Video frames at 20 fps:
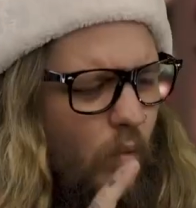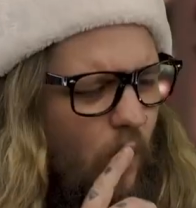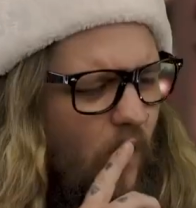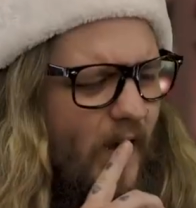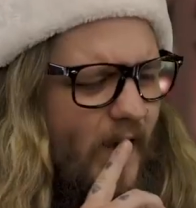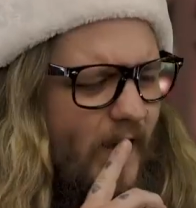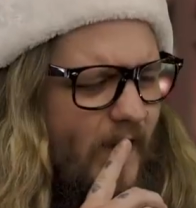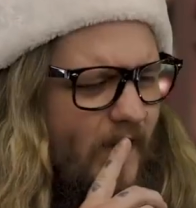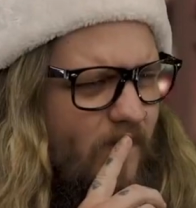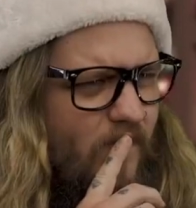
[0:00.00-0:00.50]

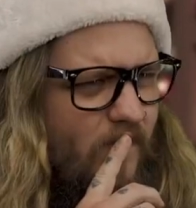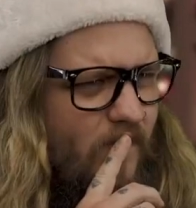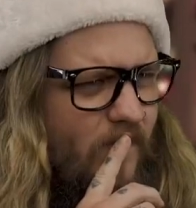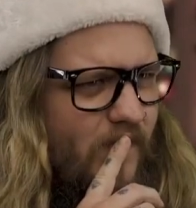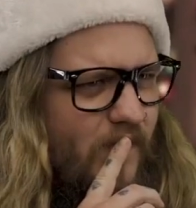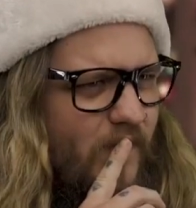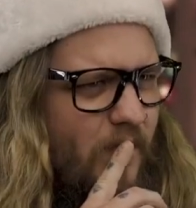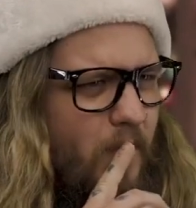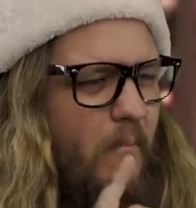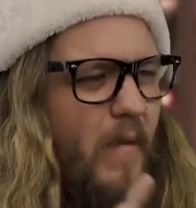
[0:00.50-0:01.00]
Wait,
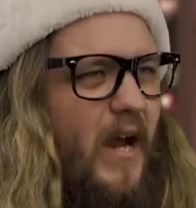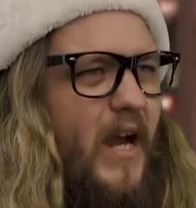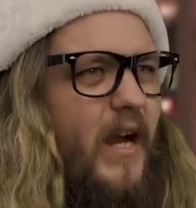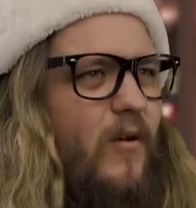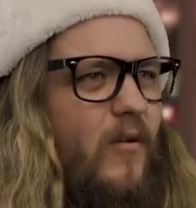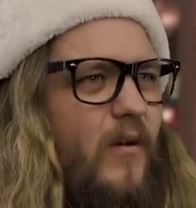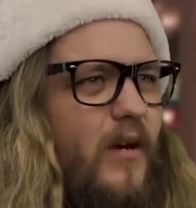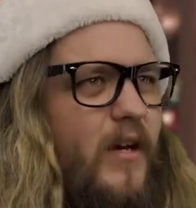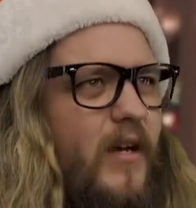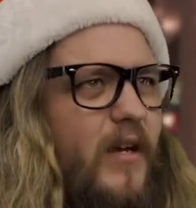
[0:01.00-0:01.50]

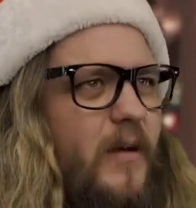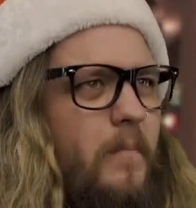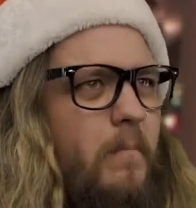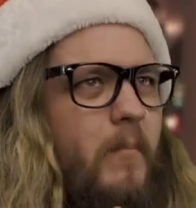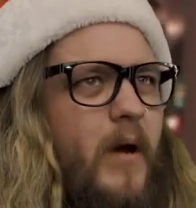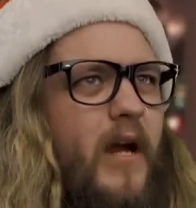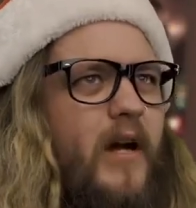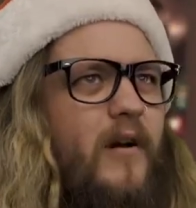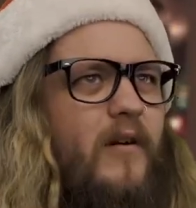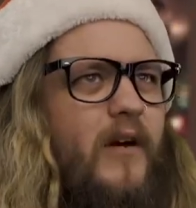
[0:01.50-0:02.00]
Mary?
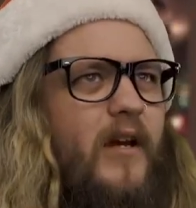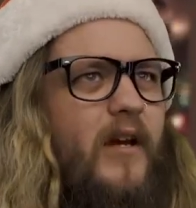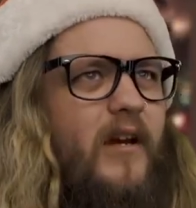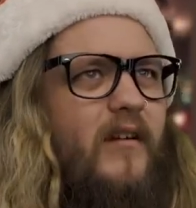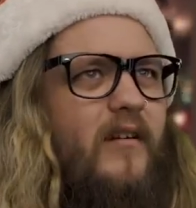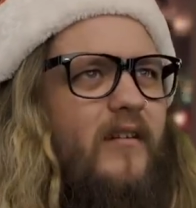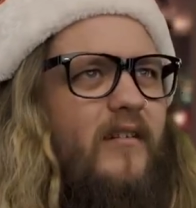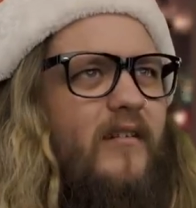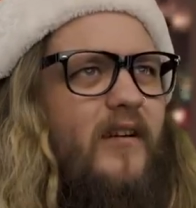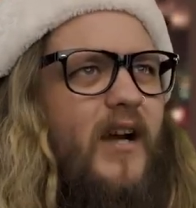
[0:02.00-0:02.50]

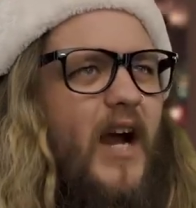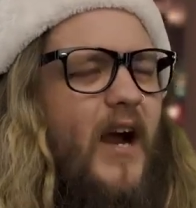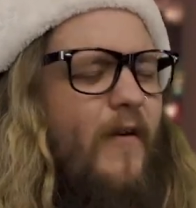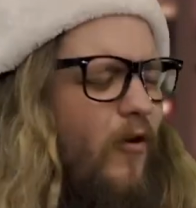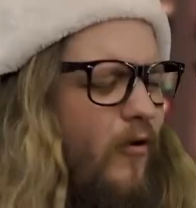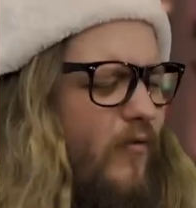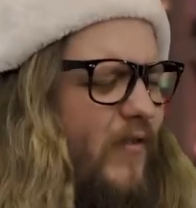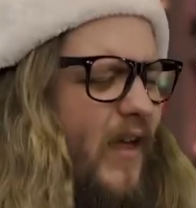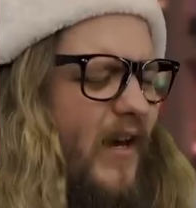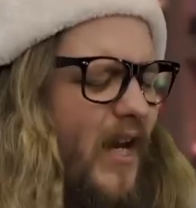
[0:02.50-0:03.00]
I
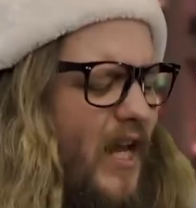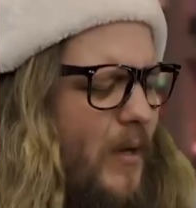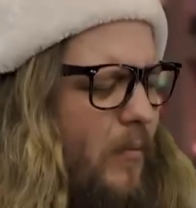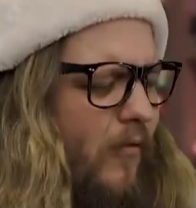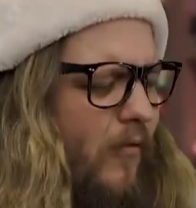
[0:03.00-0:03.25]
heard that name